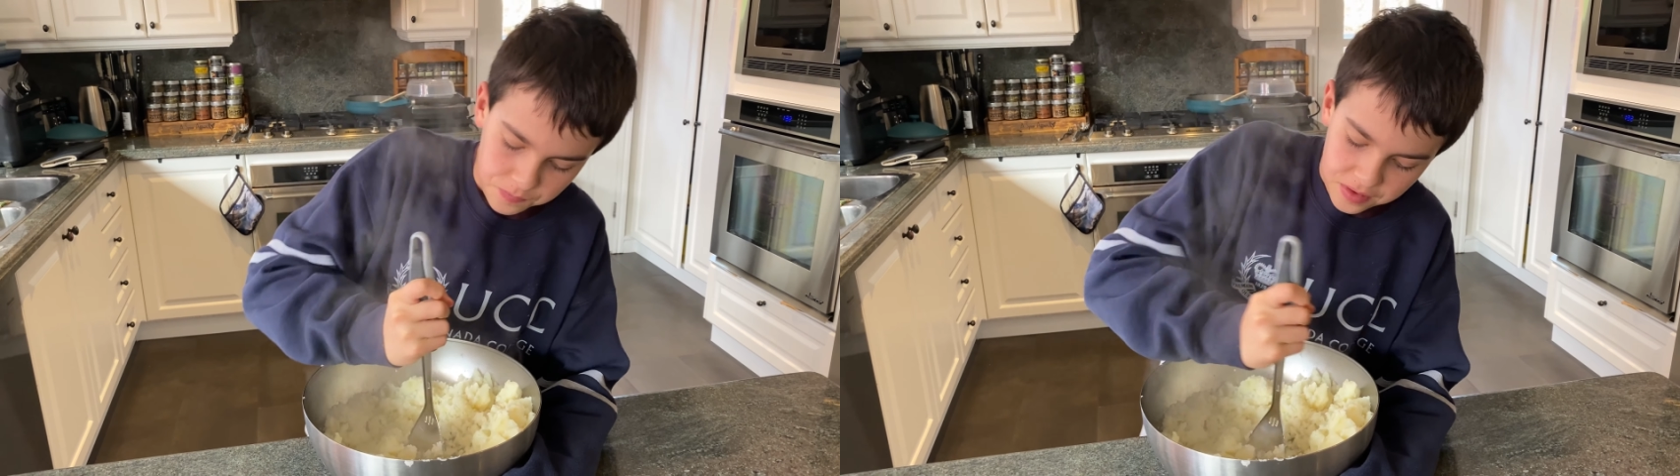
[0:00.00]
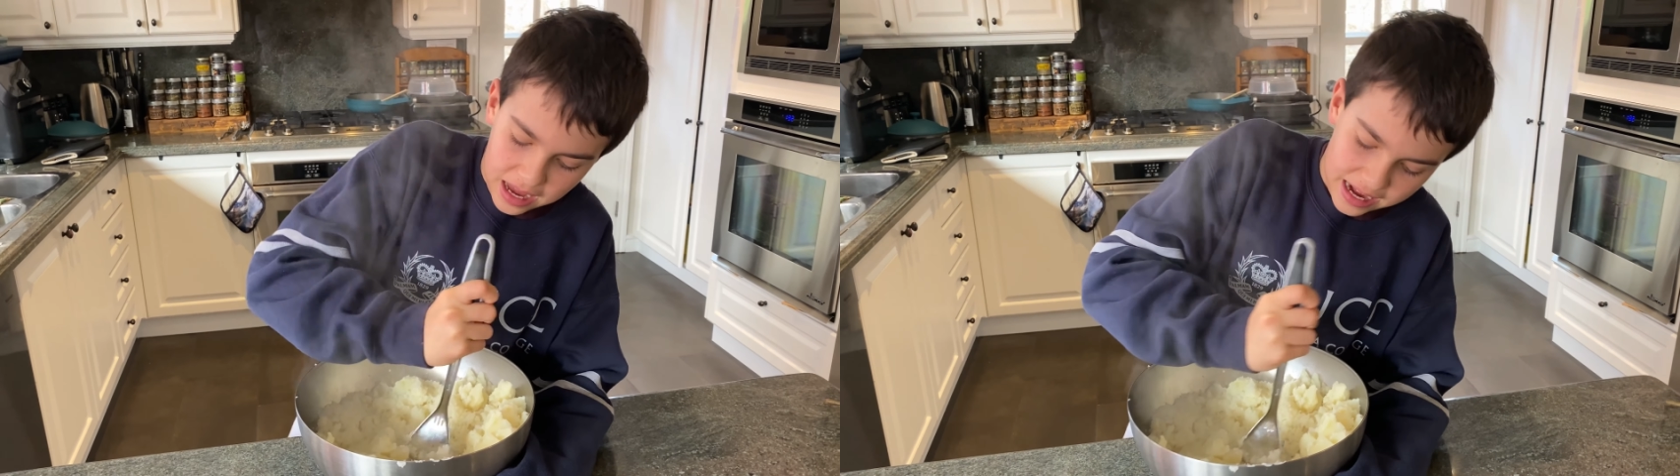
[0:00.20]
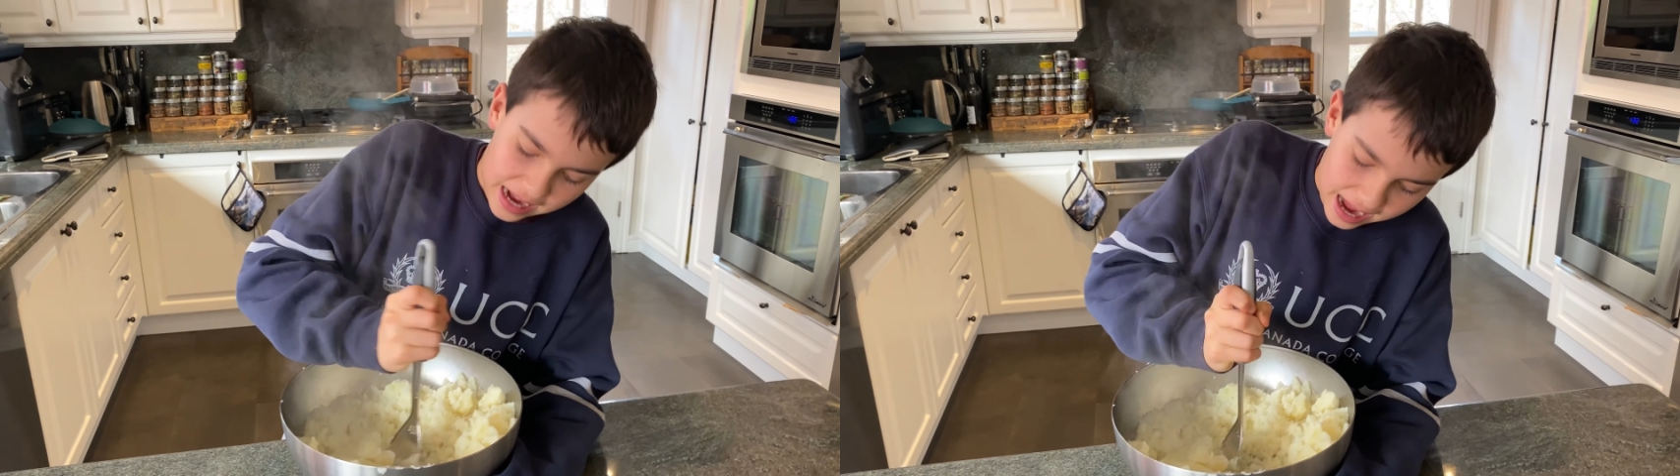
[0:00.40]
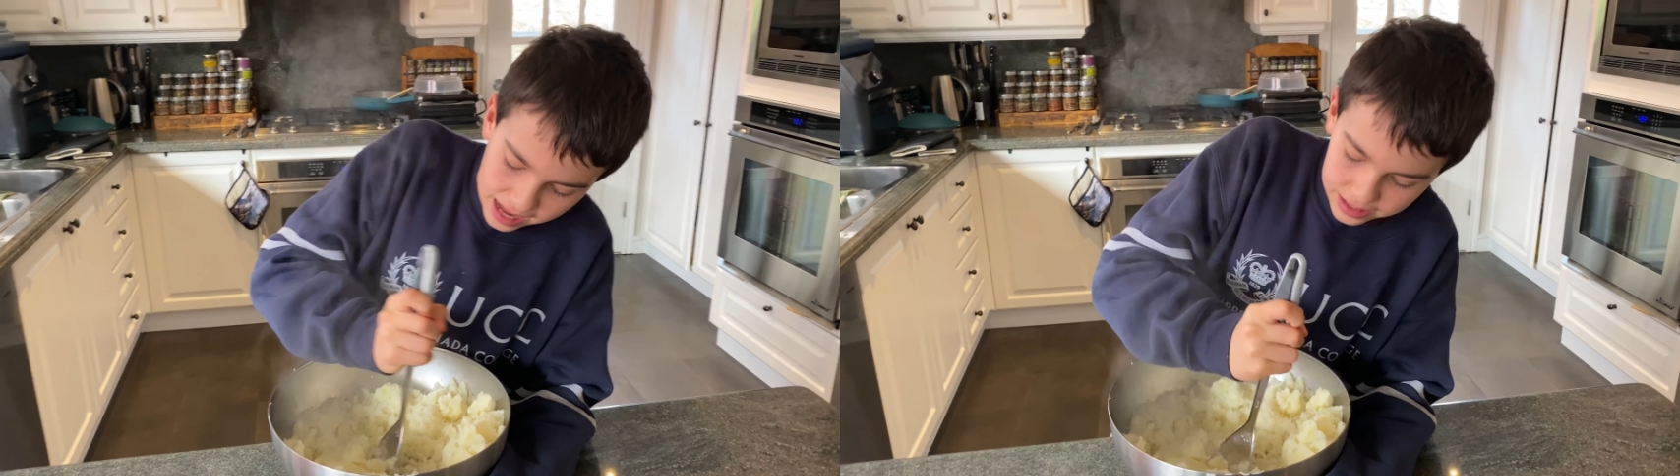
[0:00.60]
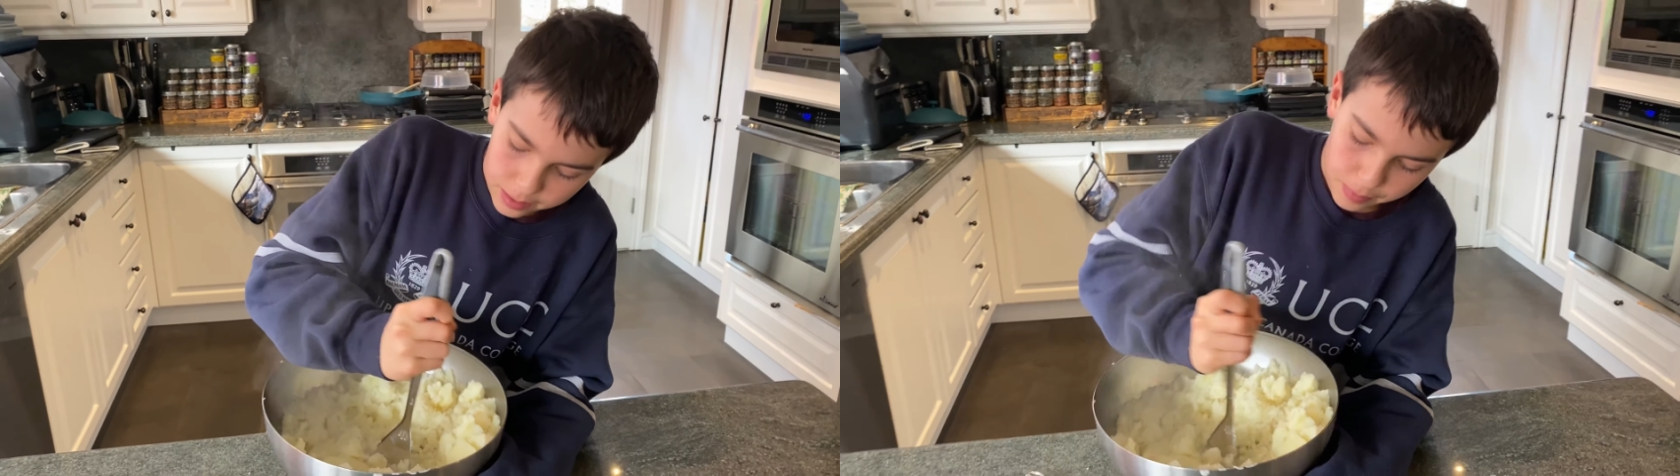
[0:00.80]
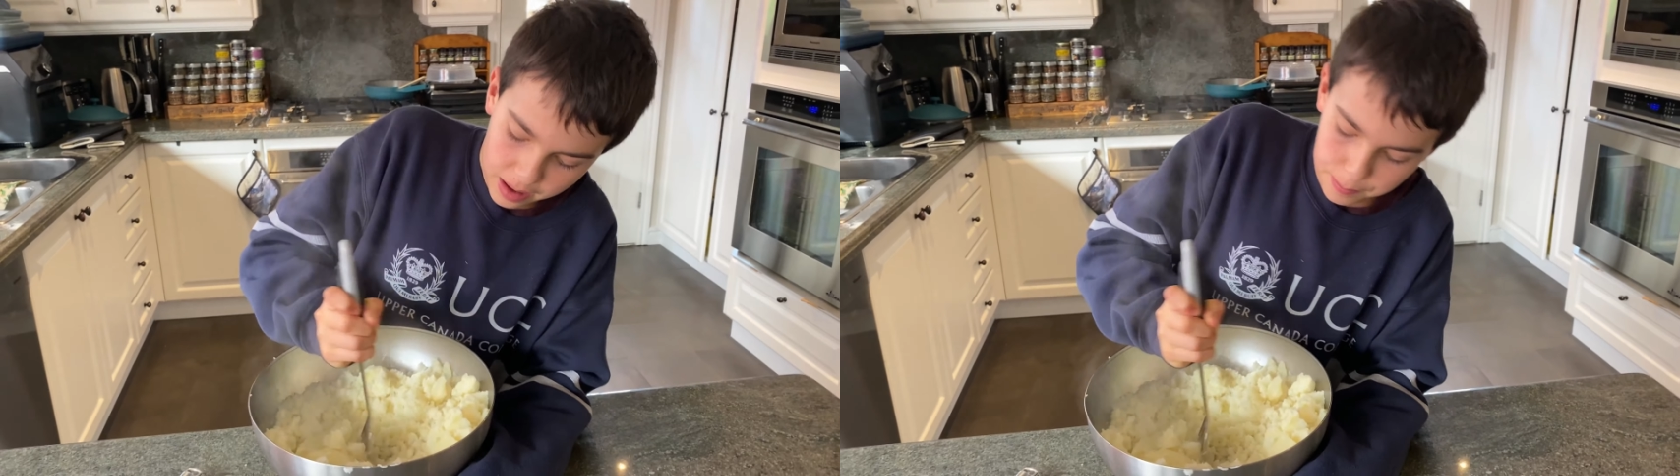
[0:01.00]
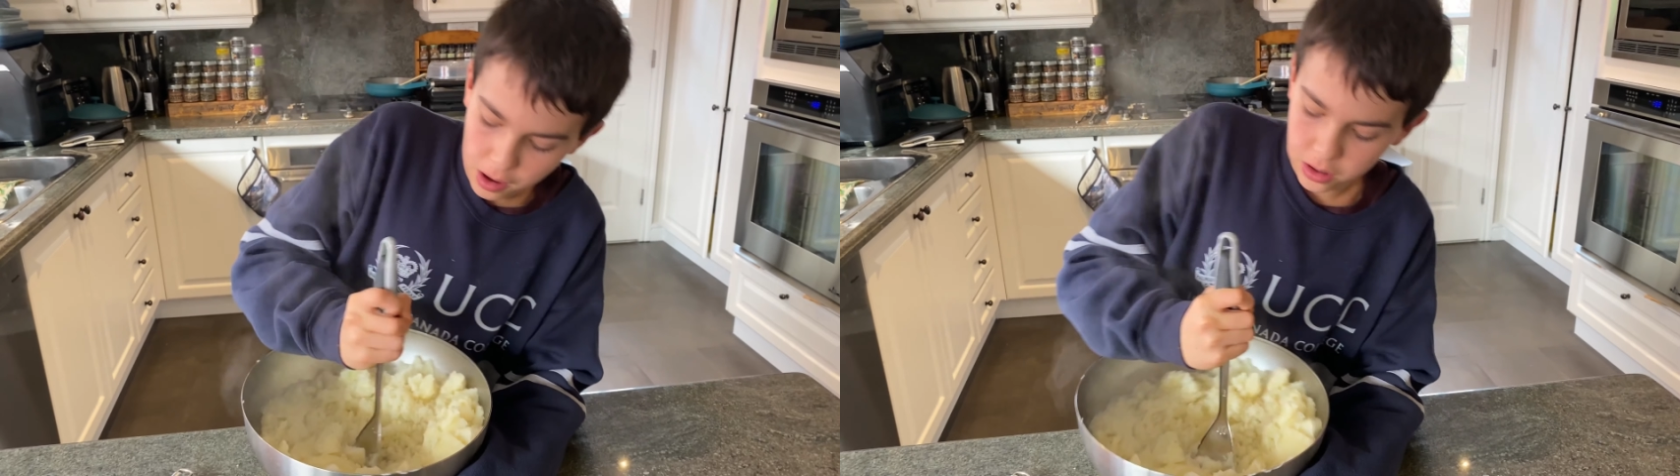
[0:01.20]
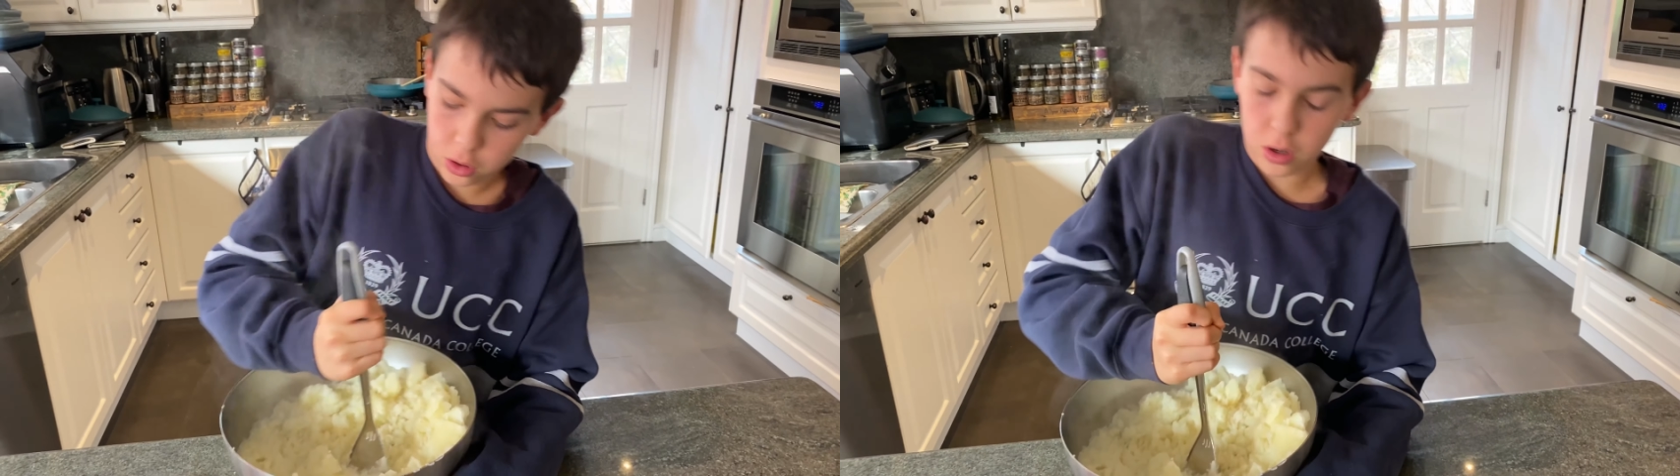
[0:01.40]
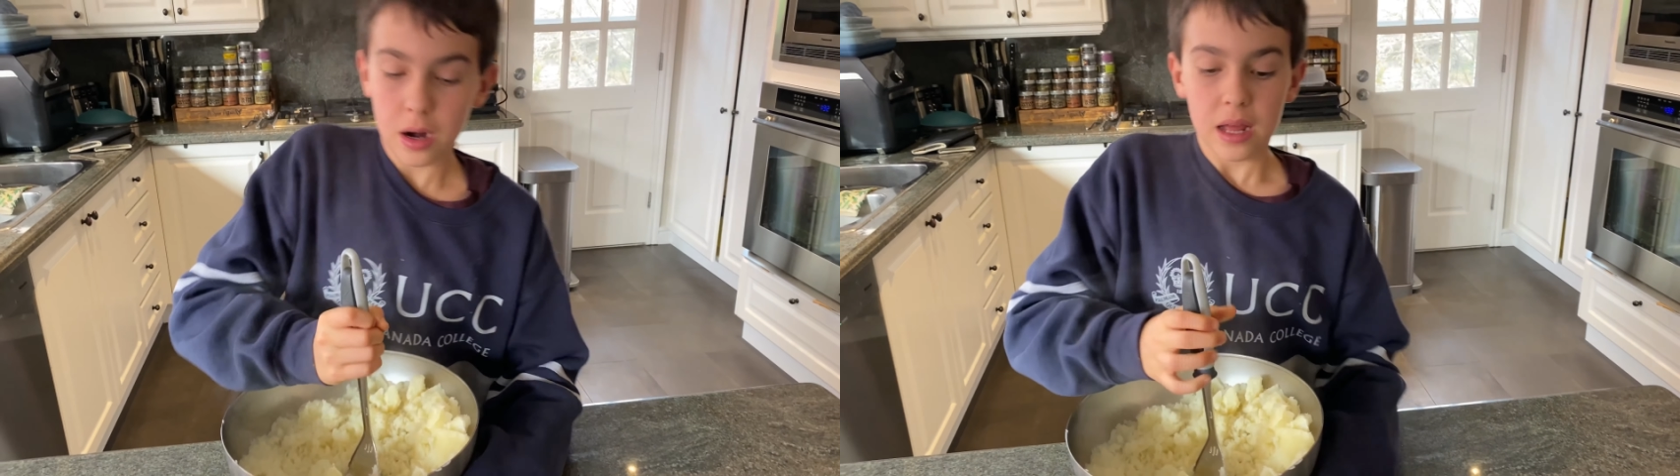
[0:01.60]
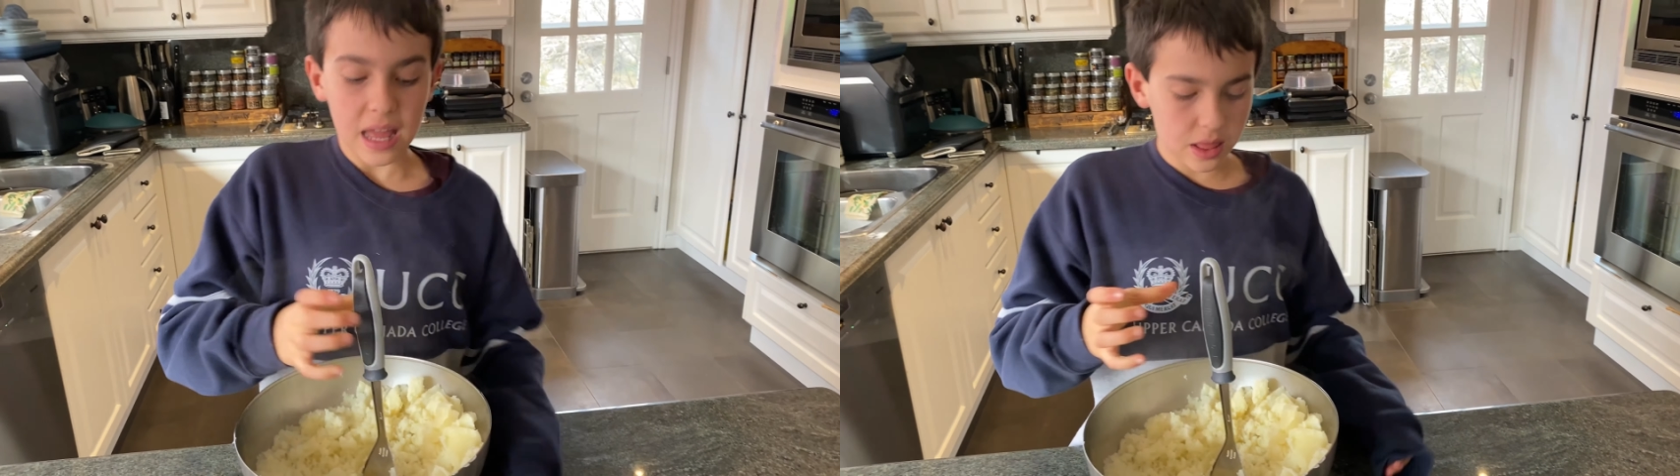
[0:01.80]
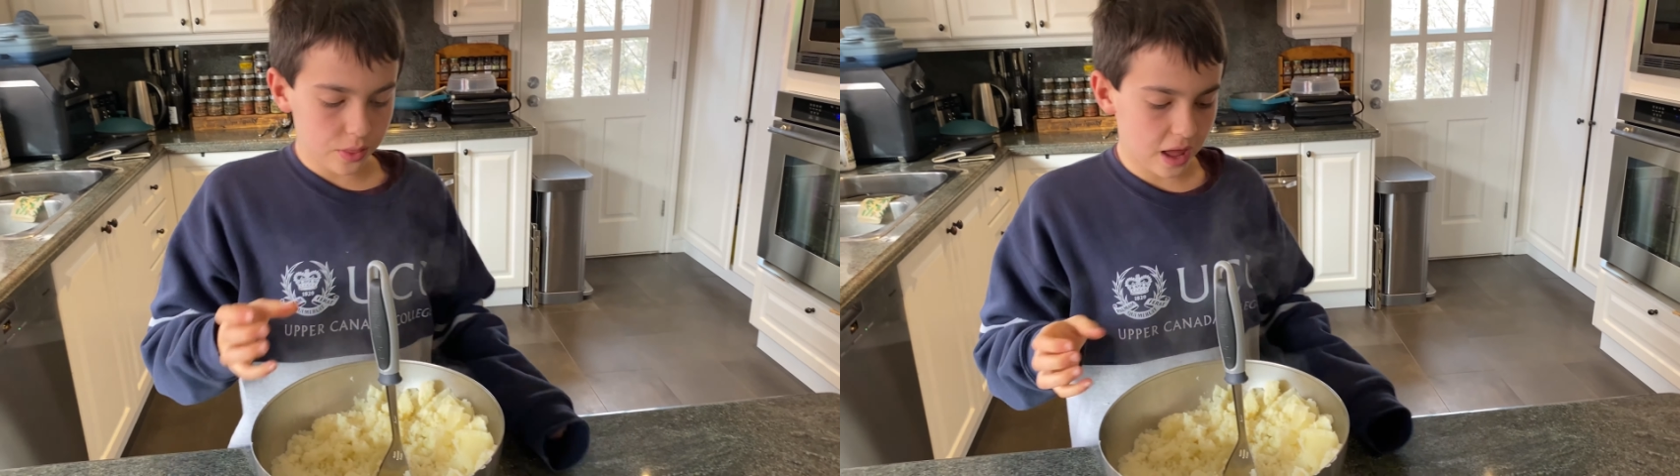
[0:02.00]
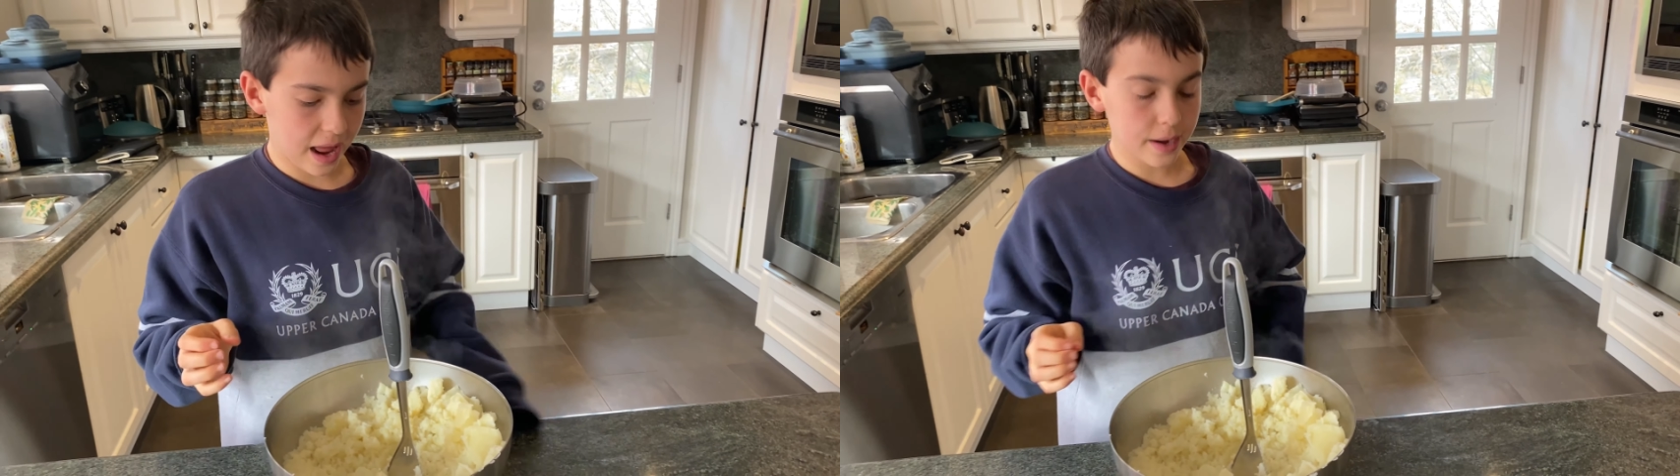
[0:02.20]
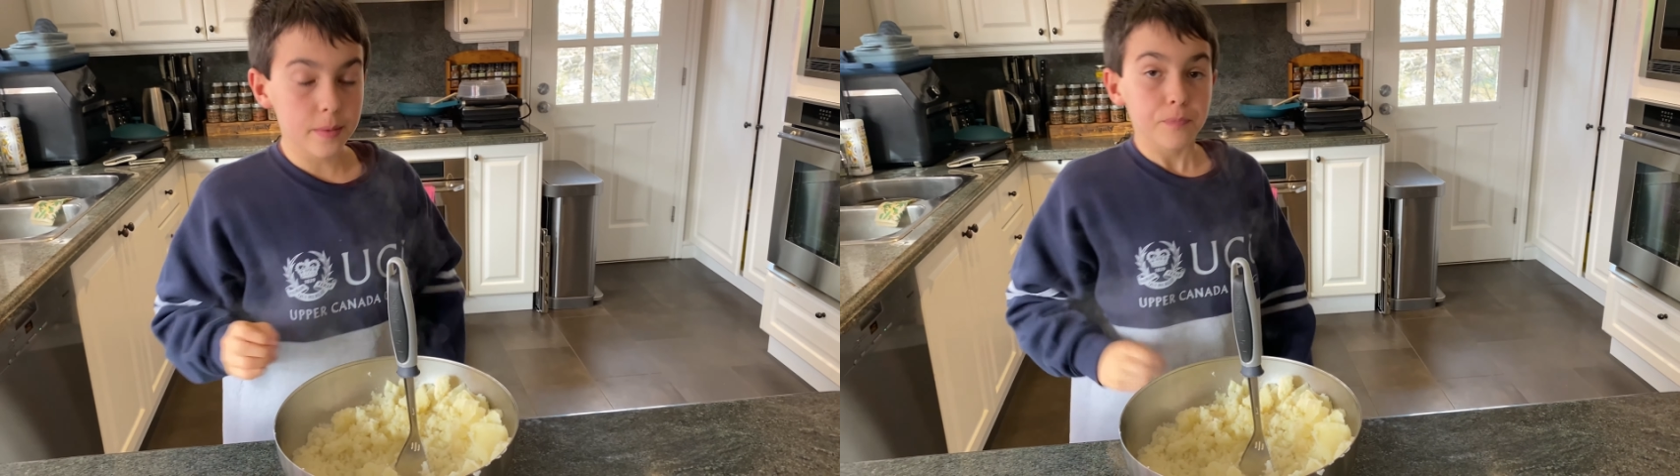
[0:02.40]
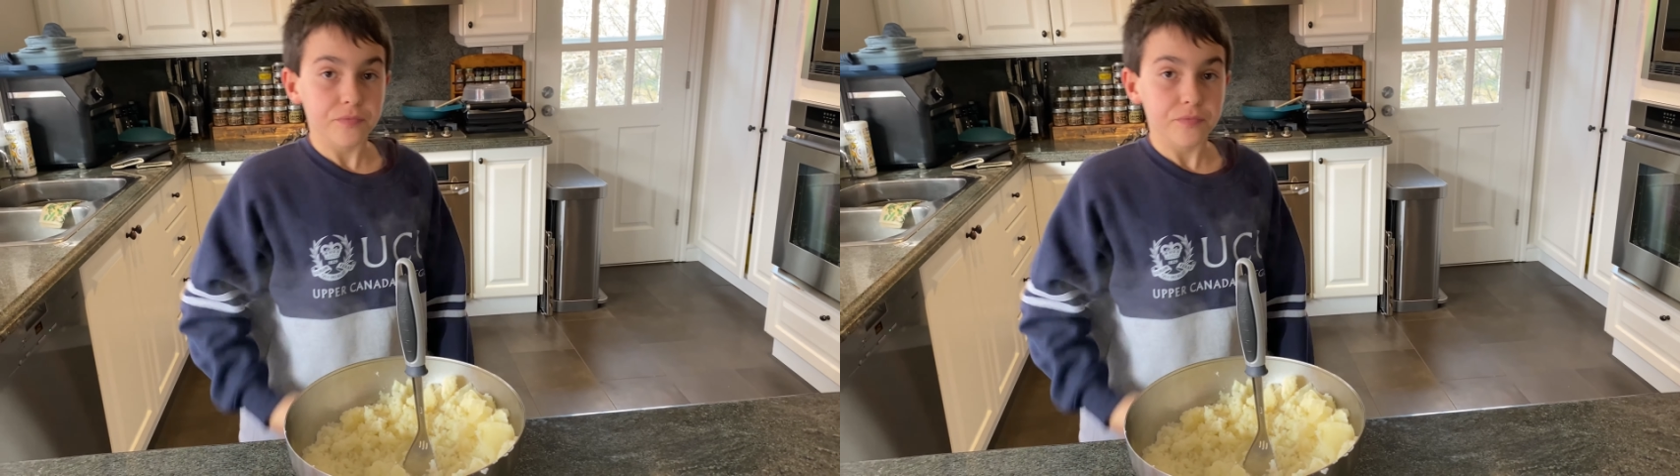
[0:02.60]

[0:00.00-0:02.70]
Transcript: and add in my butter, and then